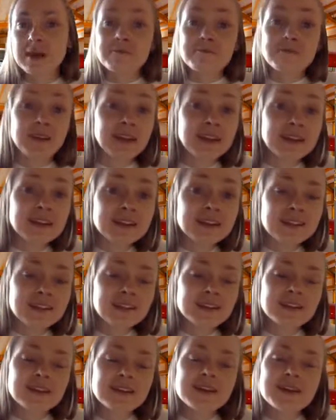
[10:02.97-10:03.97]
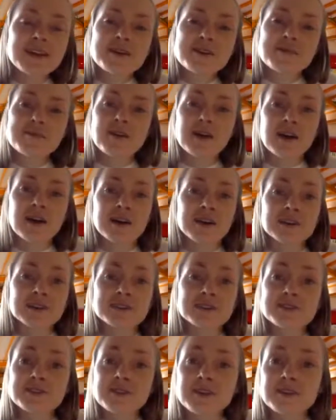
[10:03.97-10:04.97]
mail, by
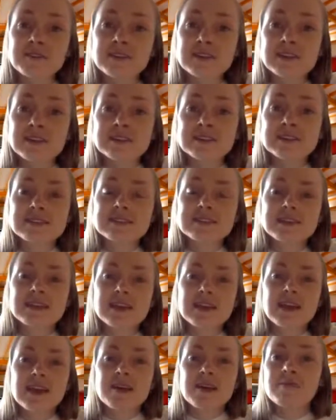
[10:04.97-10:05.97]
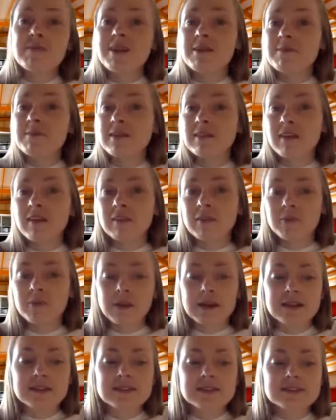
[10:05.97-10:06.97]
surveys, maybe in other
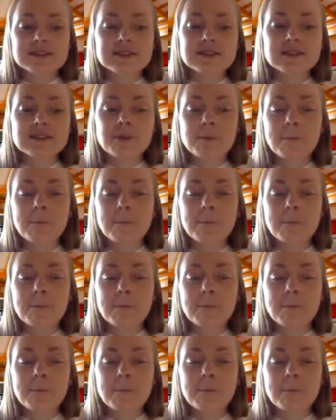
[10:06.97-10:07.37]
ways.